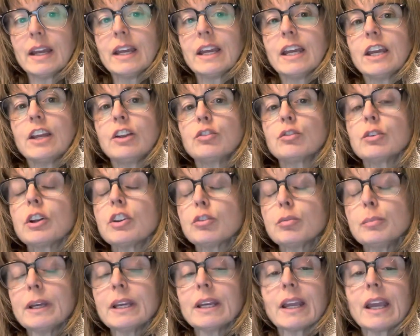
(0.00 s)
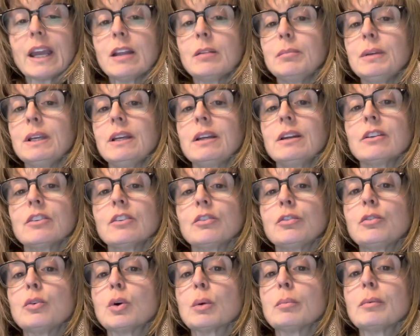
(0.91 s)
Enrichment can be in the
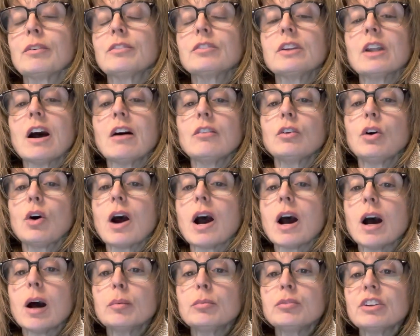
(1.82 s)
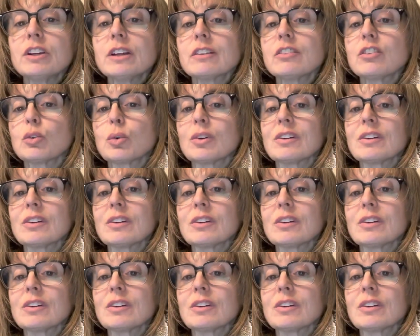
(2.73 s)
form of novel objects or